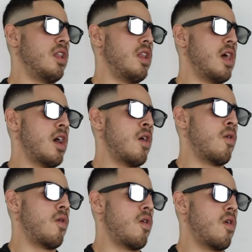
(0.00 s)

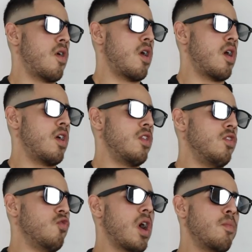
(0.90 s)
now
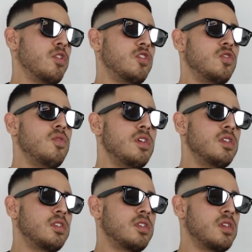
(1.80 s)
do I pursue
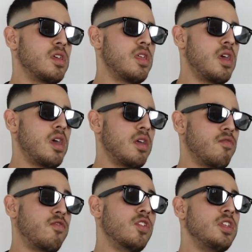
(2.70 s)
this
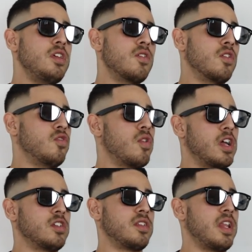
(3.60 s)
fully or do
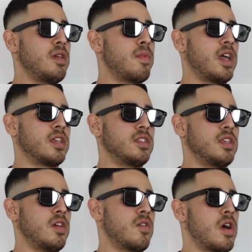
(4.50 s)
I just lay back and
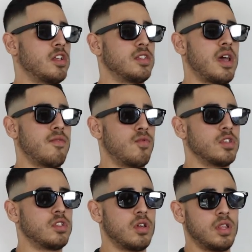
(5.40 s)
say, oh, I just have
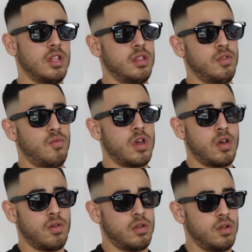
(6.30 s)
one song that did
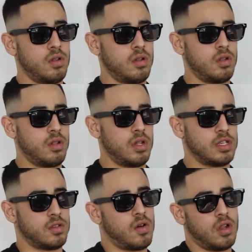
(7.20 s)
well and
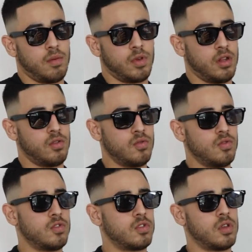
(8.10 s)
that's all I'm gonna
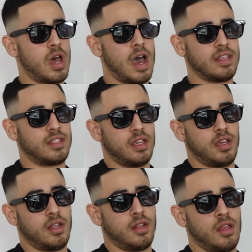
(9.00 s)
do? So I
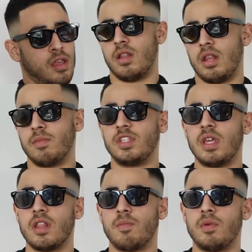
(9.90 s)
said, let me
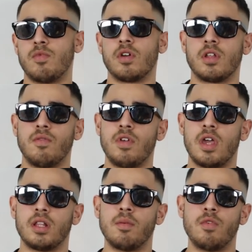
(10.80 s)
see how the people are gonna
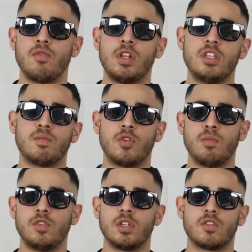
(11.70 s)
react. Let me release more
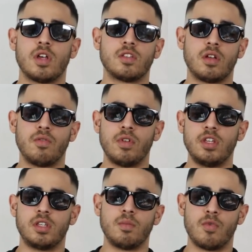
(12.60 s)
music. So I started
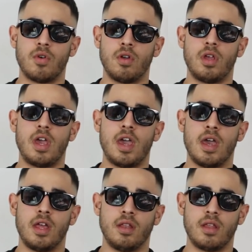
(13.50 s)
releasing more
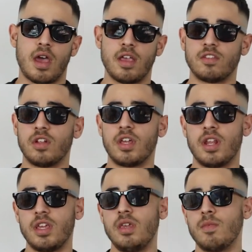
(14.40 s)
and I started
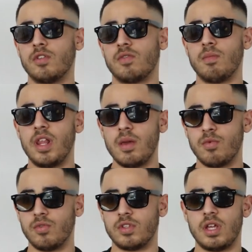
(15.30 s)
getting emails from
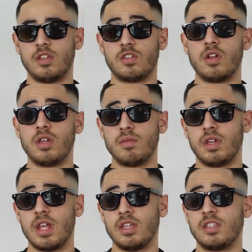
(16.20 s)
labels and it started
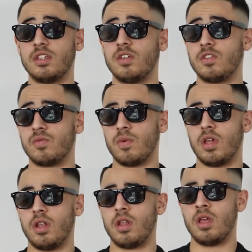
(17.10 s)
getting serious
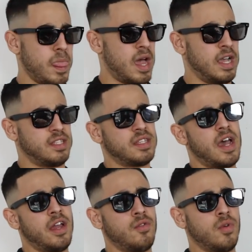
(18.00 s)
when I
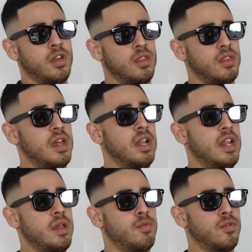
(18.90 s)
signed with a
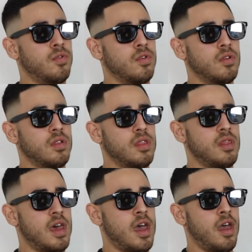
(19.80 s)
label
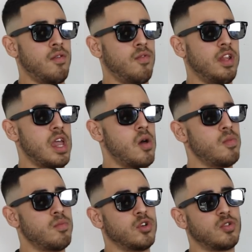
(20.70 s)
that really helped
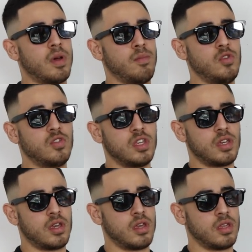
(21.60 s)
me push my
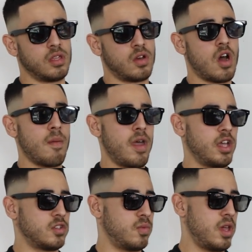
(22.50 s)
music, Karma
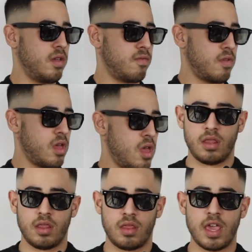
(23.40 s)
X Wave.
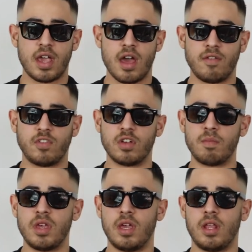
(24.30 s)
They kind of
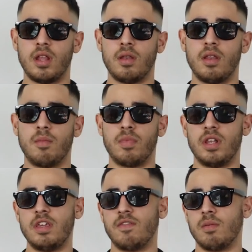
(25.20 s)
took me in and
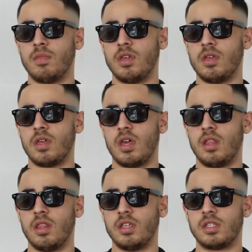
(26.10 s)
believed in me
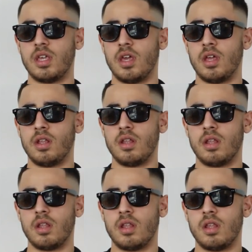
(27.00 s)
and they said,
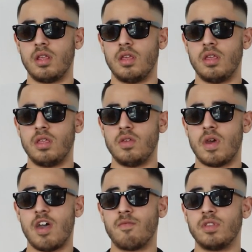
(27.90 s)
you
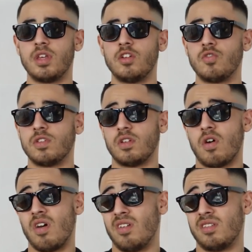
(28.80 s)
have potential as an
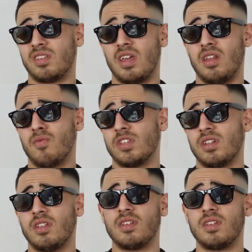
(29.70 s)
artist. And it wasn't